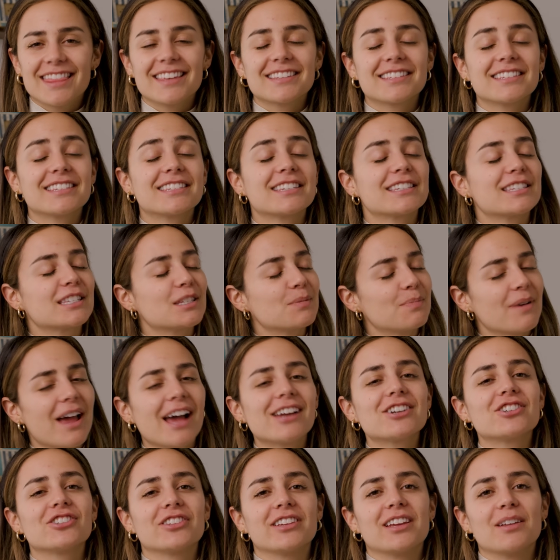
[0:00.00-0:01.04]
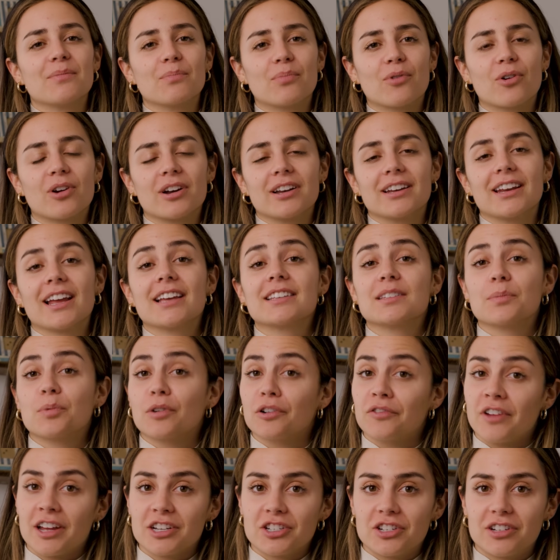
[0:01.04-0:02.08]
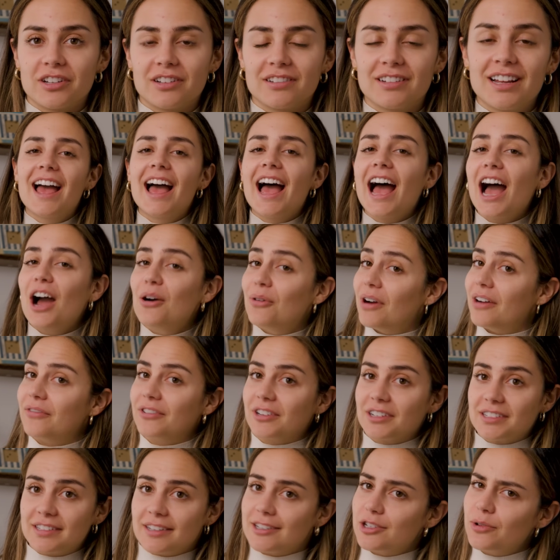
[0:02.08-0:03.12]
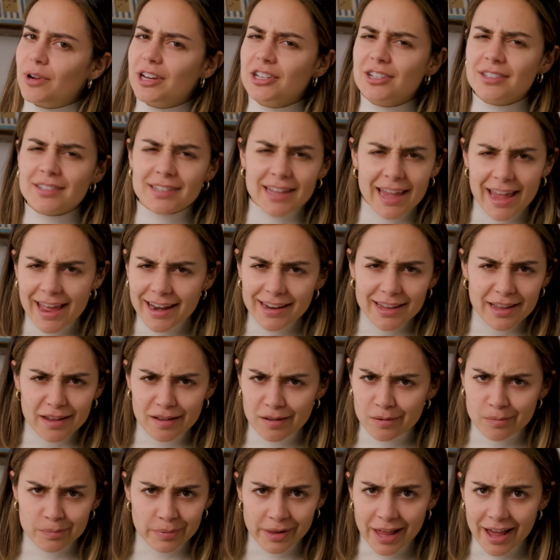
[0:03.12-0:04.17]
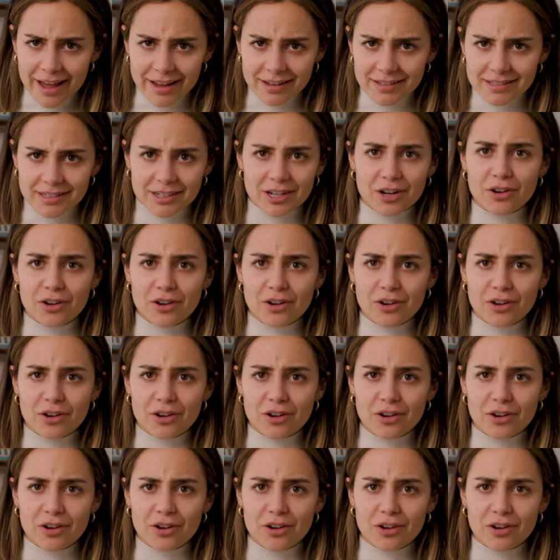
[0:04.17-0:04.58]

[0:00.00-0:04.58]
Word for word: This is especially important as a professional. However, situations can get complex, you